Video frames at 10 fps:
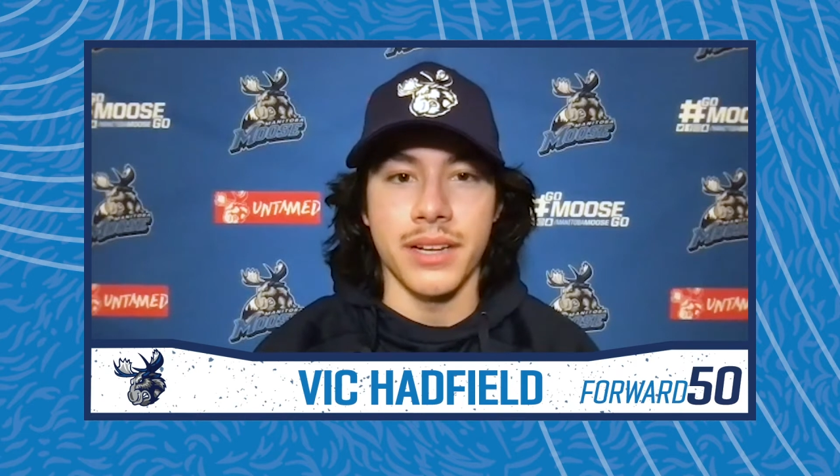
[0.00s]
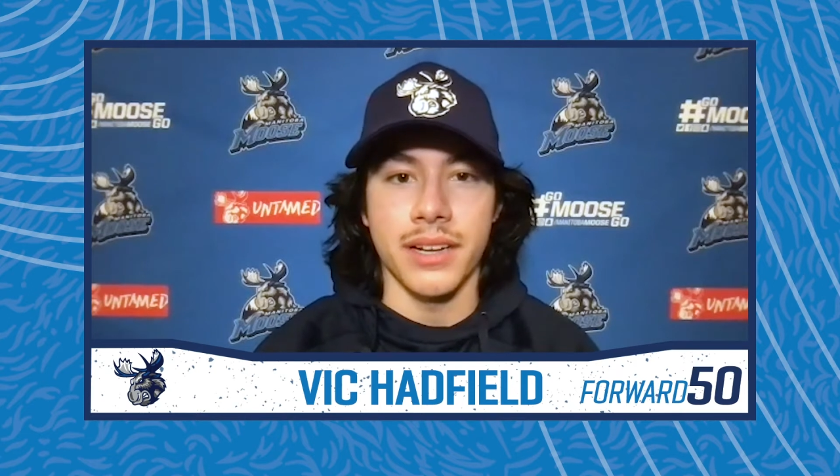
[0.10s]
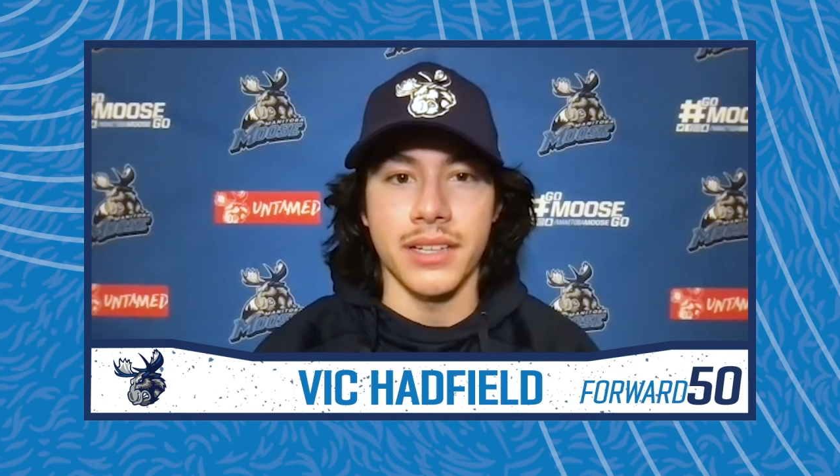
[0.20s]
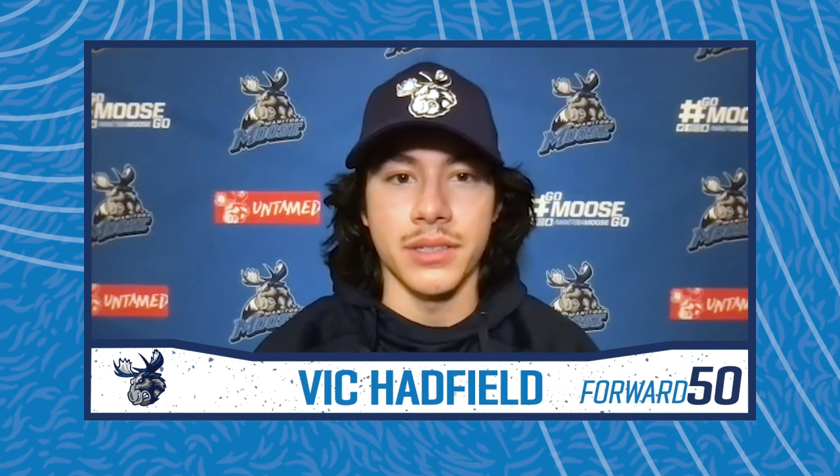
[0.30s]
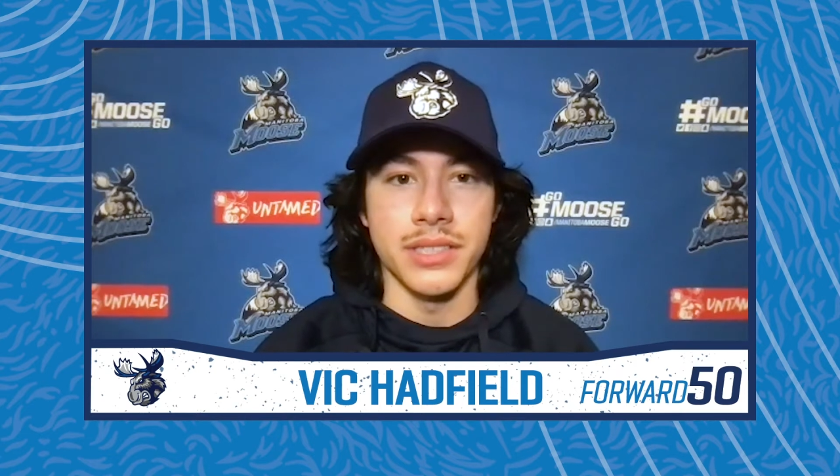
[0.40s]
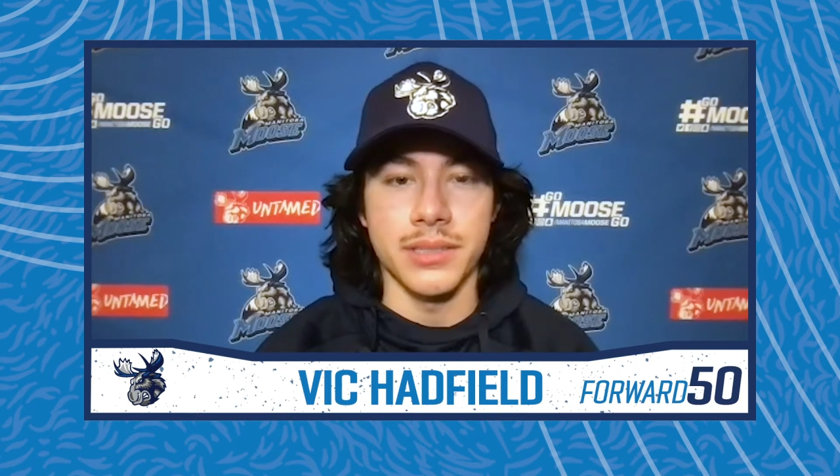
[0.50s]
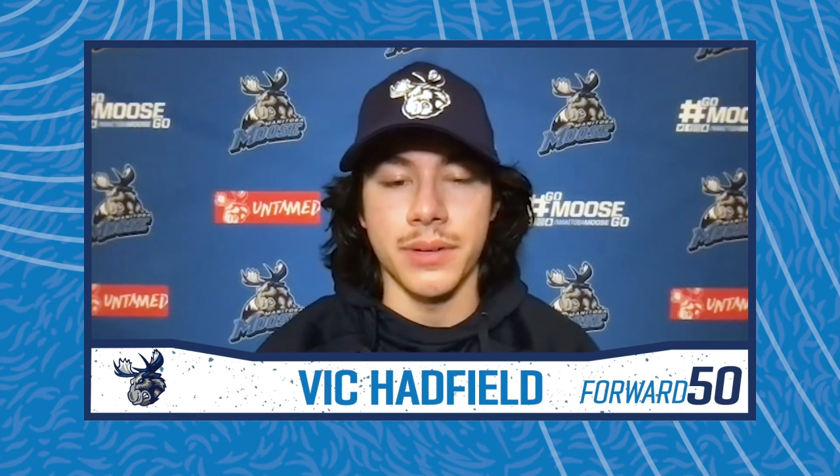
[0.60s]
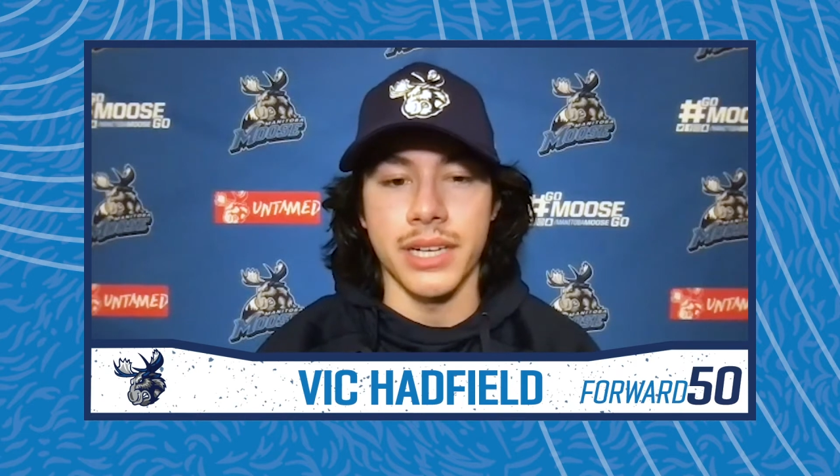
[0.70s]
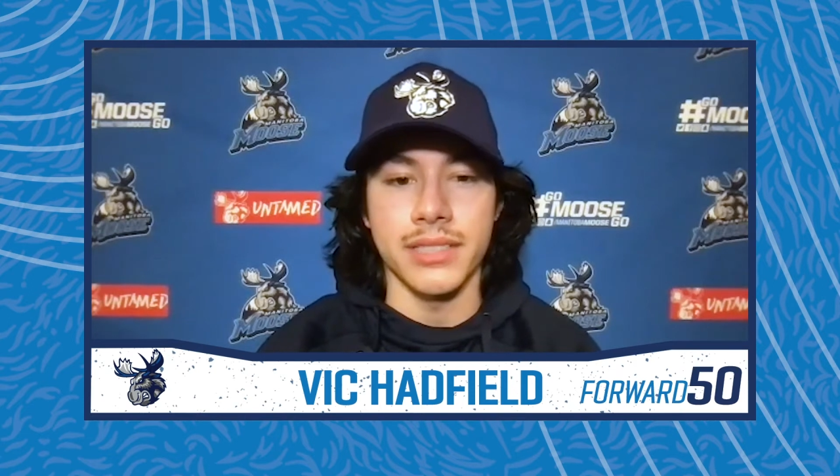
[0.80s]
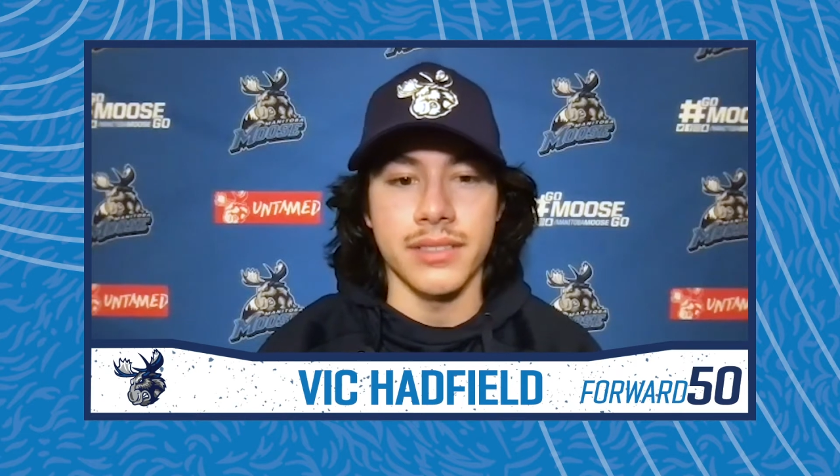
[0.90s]
and a huge
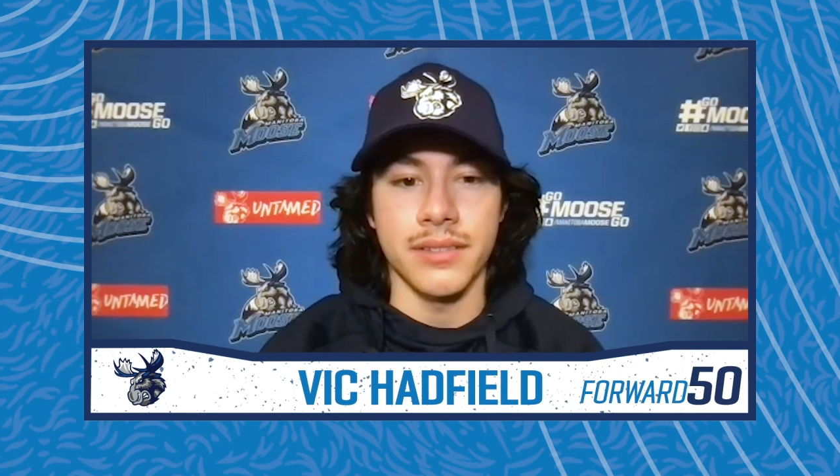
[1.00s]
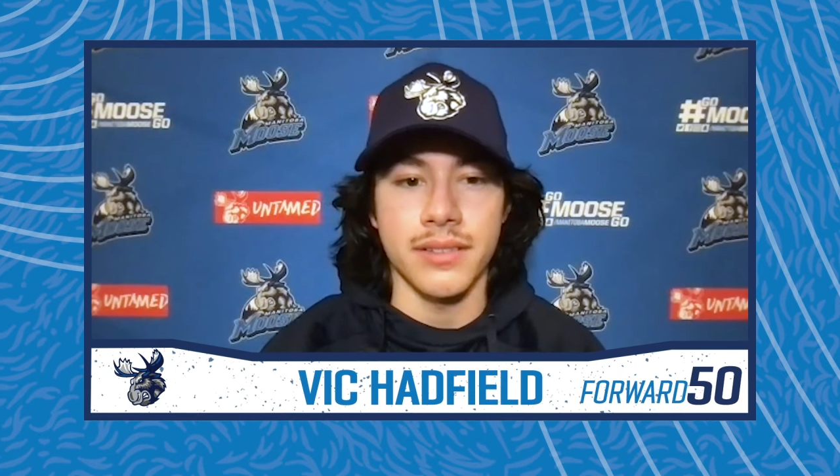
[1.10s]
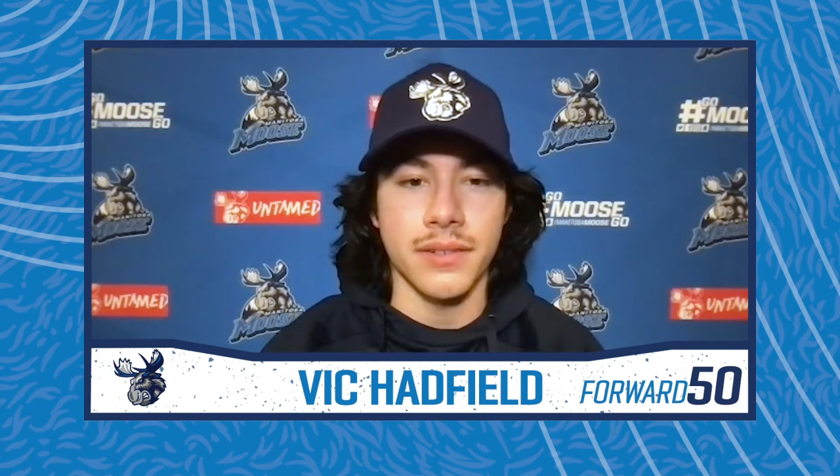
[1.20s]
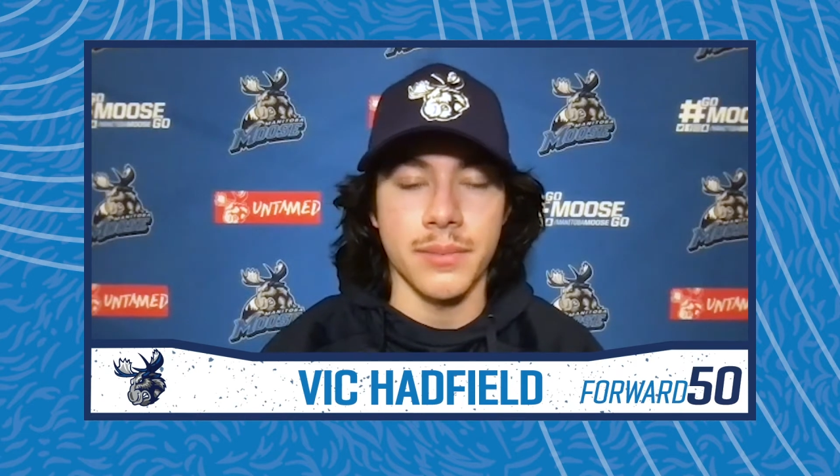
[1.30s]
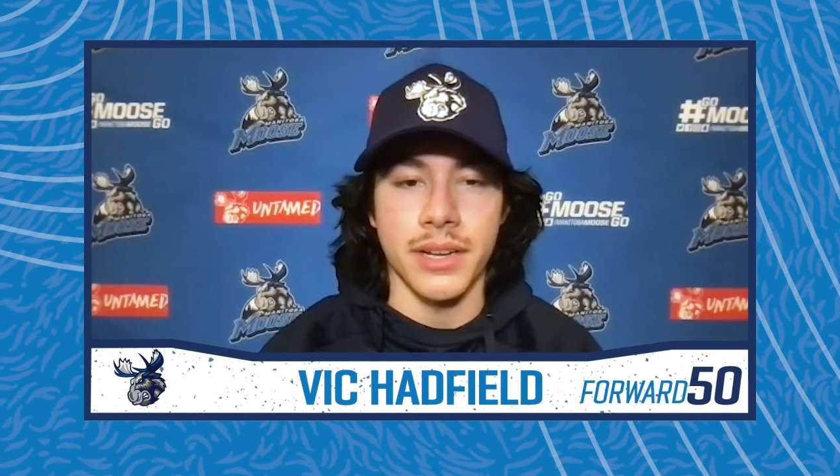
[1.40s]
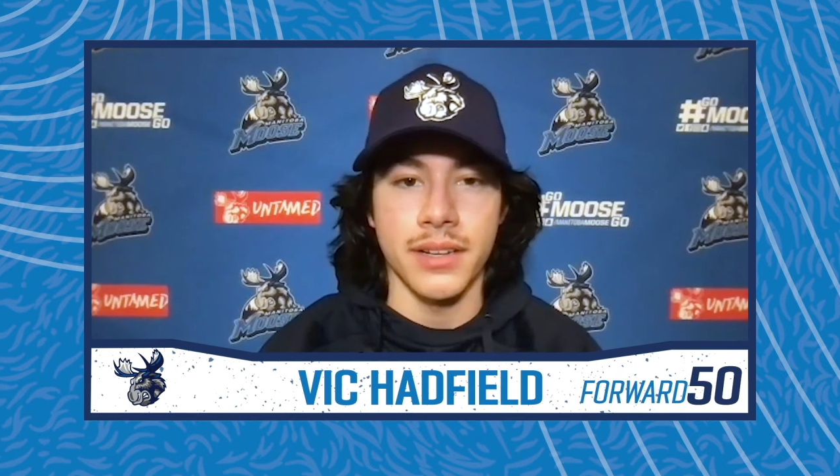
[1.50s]
inspiration for me.